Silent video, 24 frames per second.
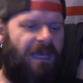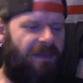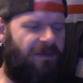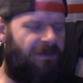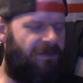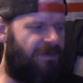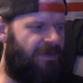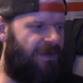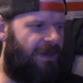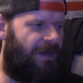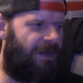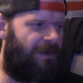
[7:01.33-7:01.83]
And
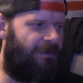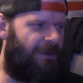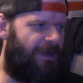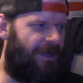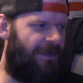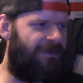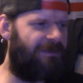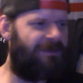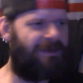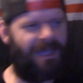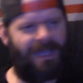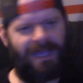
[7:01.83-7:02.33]
they're talking
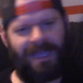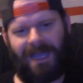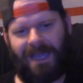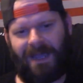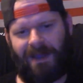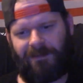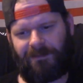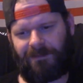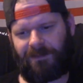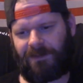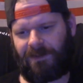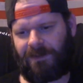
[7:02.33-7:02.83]
about the day
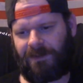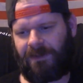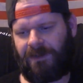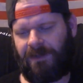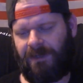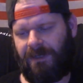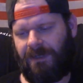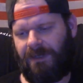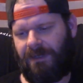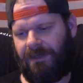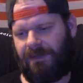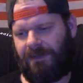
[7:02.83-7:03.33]

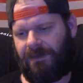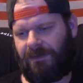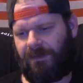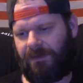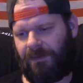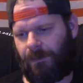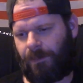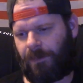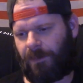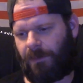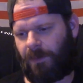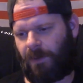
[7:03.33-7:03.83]
after the
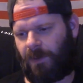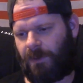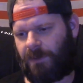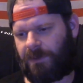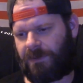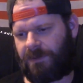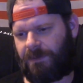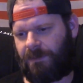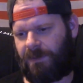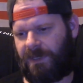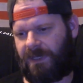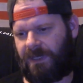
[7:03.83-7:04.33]
Super Bowl
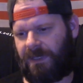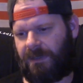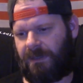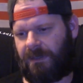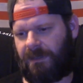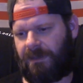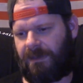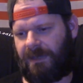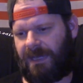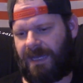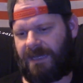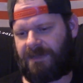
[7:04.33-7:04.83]
should be
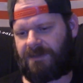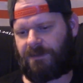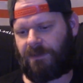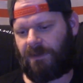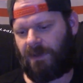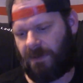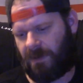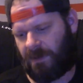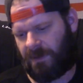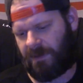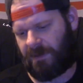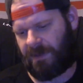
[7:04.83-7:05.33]
a national
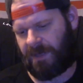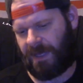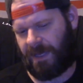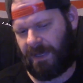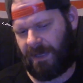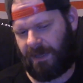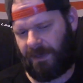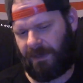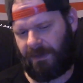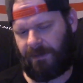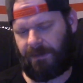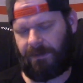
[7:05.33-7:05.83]

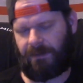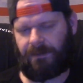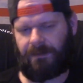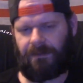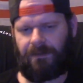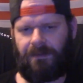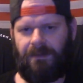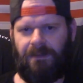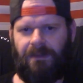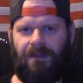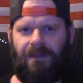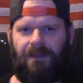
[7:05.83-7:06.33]
holiday
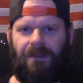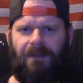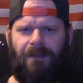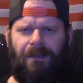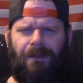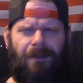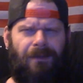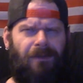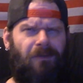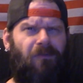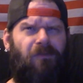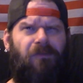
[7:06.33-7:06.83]
and
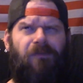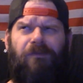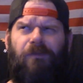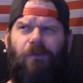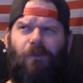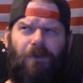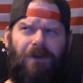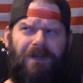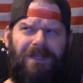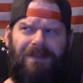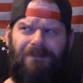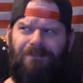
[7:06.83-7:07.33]

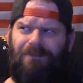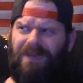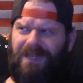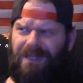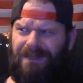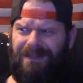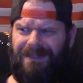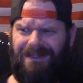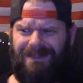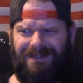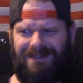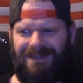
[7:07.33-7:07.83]
forty
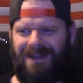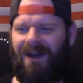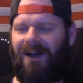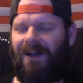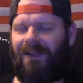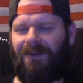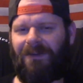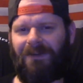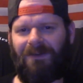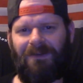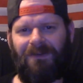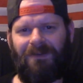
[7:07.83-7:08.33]
billion
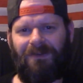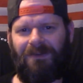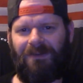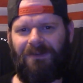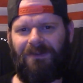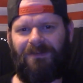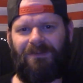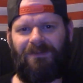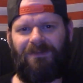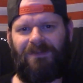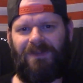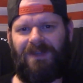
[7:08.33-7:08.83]

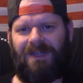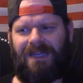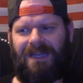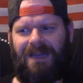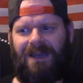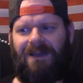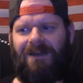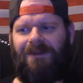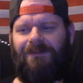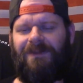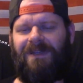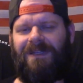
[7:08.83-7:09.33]
dollars
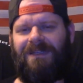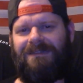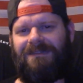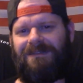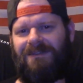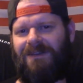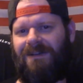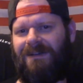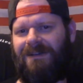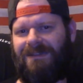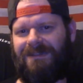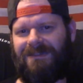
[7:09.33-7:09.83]
economy is
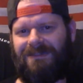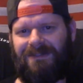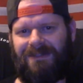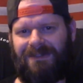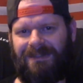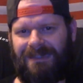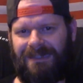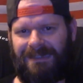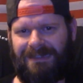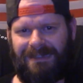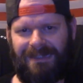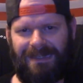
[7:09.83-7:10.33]
lost
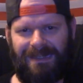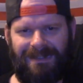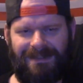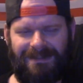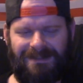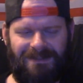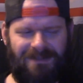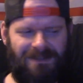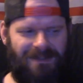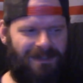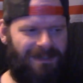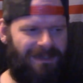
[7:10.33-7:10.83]
on that
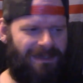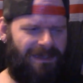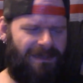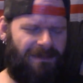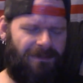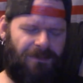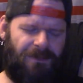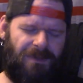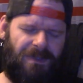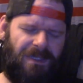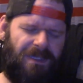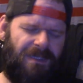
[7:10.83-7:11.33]
day. Shit, like
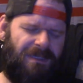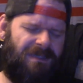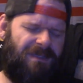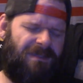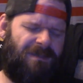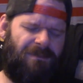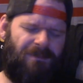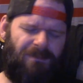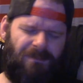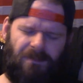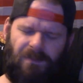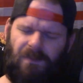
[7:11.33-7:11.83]

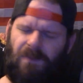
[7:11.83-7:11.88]
it's.